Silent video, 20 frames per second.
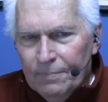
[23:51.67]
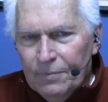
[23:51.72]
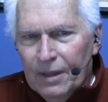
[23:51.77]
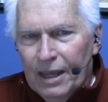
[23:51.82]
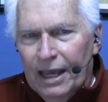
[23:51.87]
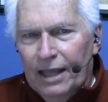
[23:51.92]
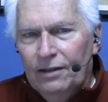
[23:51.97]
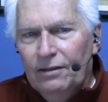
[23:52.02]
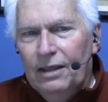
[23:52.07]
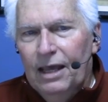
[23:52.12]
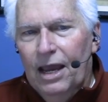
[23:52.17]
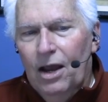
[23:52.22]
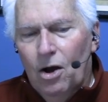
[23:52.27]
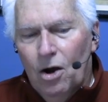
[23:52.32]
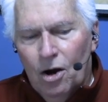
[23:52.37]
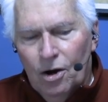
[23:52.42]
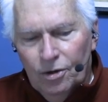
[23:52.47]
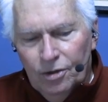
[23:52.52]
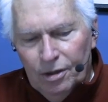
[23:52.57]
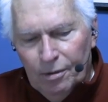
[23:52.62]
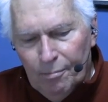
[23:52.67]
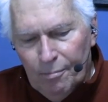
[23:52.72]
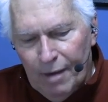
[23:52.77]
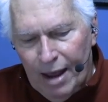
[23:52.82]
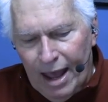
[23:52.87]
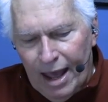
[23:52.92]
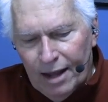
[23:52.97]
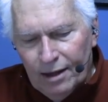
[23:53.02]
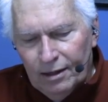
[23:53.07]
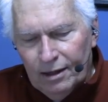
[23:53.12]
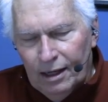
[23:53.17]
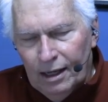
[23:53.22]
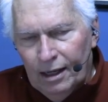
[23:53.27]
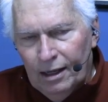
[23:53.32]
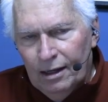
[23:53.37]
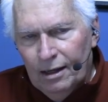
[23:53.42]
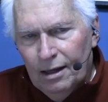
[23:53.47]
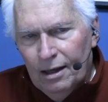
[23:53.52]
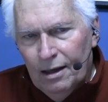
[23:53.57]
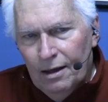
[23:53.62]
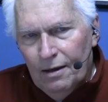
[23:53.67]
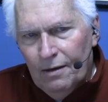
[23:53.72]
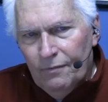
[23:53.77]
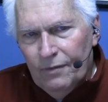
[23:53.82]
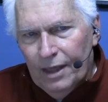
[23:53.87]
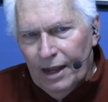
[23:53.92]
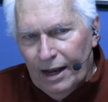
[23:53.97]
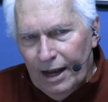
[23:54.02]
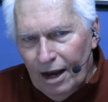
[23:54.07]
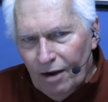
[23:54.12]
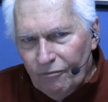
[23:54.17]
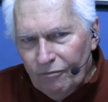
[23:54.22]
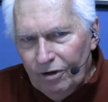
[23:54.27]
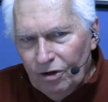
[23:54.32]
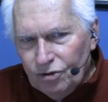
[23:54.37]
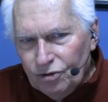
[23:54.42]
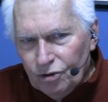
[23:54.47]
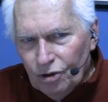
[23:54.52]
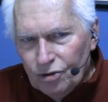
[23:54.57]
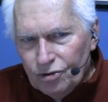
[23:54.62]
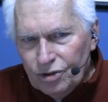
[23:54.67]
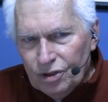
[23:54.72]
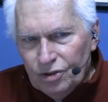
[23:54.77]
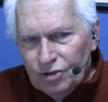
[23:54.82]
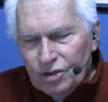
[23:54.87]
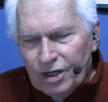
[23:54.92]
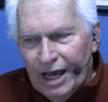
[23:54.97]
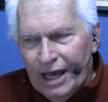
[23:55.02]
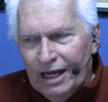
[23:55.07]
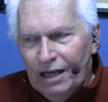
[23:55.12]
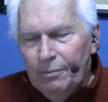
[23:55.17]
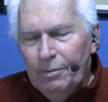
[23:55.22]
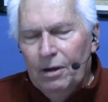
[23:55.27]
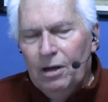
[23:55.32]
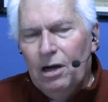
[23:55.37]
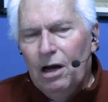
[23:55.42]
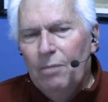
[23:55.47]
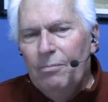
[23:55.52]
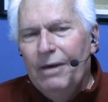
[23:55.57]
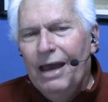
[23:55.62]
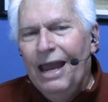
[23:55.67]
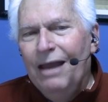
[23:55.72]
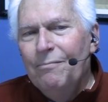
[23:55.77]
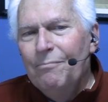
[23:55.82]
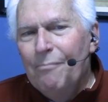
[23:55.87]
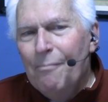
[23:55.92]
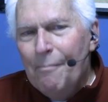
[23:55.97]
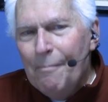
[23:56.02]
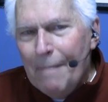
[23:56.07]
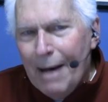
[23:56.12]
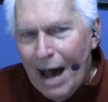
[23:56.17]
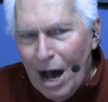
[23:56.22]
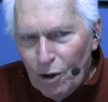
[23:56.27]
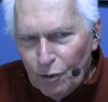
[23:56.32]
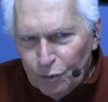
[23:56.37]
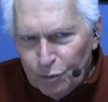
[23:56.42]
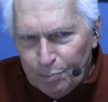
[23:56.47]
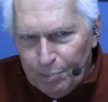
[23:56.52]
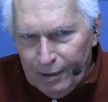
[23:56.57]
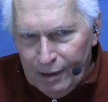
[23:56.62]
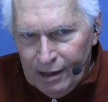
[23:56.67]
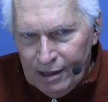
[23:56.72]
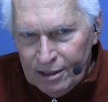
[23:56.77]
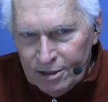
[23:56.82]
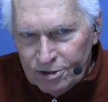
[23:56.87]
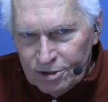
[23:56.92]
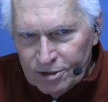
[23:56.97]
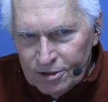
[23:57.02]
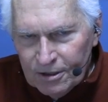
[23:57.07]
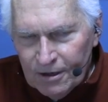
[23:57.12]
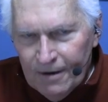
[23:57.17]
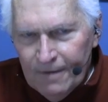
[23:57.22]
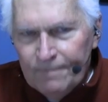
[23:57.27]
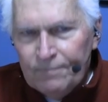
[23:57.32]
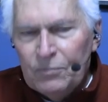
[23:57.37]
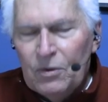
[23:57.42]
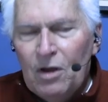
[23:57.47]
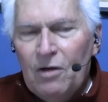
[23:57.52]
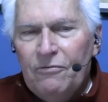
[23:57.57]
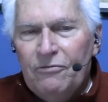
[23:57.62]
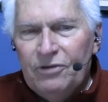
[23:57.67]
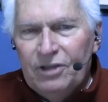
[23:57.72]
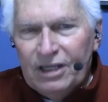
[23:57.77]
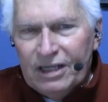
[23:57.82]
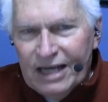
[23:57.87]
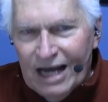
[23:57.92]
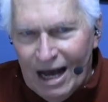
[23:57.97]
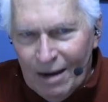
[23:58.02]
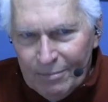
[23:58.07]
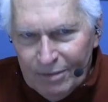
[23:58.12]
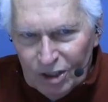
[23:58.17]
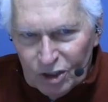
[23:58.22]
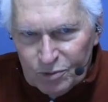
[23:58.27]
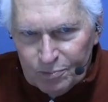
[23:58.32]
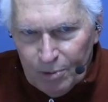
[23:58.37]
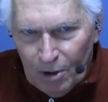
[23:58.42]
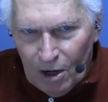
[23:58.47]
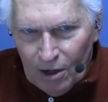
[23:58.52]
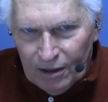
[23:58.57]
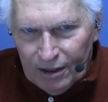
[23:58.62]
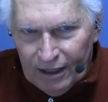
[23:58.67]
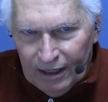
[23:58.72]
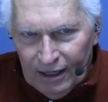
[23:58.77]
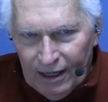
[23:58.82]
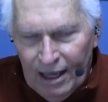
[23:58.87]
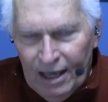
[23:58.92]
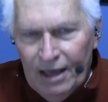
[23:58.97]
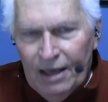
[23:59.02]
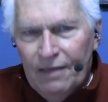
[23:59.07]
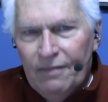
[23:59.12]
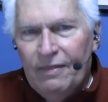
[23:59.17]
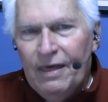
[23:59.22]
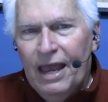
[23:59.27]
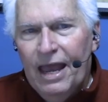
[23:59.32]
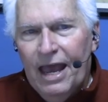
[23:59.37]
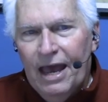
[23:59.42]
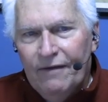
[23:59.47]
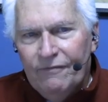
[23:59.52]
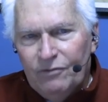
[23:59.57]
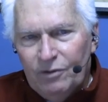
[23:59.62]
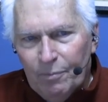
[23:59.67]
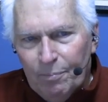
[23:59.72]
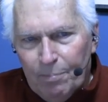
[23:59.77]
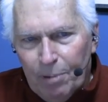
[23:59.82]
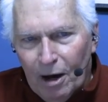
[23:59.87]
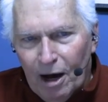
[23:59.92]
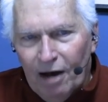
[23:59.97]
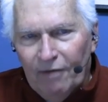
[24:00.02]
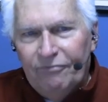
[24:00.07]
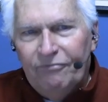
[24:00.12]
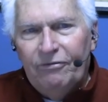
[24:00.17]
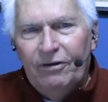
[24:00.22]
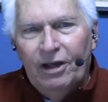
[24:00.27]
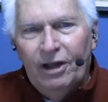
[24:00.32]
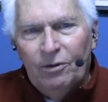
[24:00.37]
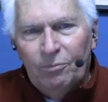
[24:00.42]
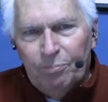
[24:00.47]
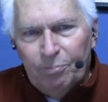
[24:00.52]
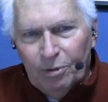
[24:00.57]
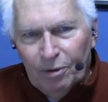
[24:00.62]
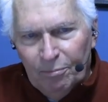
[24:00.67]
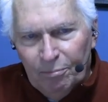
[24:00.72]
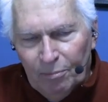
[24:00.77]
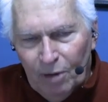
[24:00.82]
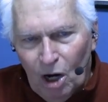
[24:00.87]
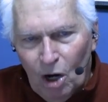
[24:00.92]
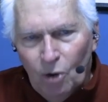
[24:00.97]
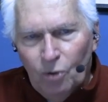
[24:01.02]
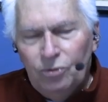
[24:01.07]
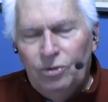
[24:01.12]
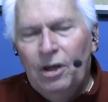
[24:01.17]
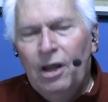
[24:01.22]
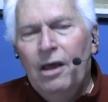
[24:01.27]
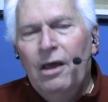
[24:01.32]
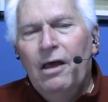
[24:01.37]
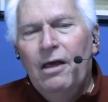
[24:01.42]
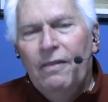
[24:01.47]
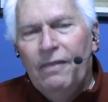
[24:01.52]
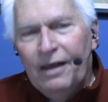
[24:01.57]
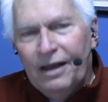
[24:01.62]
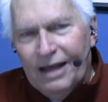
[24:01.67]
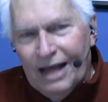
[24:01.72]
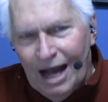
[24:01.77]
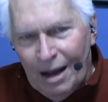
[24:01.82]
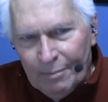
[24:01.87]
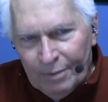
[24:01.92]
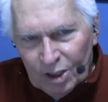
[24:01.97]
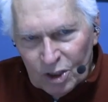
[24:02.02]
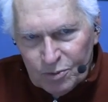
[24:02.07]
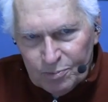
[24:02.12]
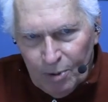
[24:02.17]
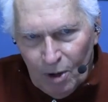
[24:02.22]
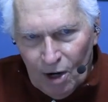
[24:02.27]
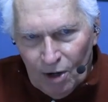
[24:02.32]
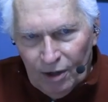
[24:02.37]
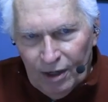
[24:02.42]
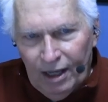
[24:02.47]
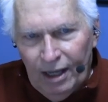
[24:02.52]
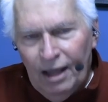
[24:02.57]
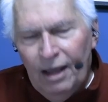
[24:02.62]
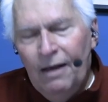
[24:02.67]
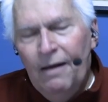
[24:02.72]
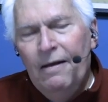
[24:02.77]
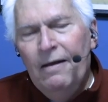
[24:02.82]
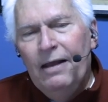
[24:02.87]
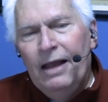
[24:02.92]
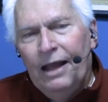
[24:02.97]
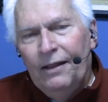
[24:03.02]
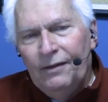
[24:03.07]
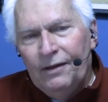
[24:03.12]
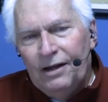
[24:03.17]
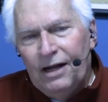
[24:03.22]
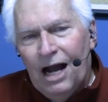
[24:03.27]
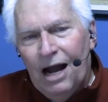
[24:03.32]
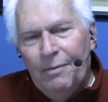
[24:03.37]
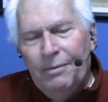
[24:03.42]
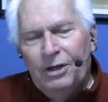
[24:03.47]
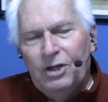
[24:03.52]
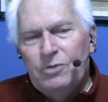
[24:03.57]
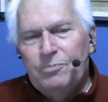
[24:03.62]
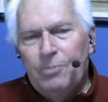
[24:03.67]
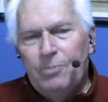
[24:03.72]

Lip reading: And they are demanding that every church in China become a mouthpiece for the Communist Party. Mm-hmm. They have to puff and promote the Communist Party and the Communist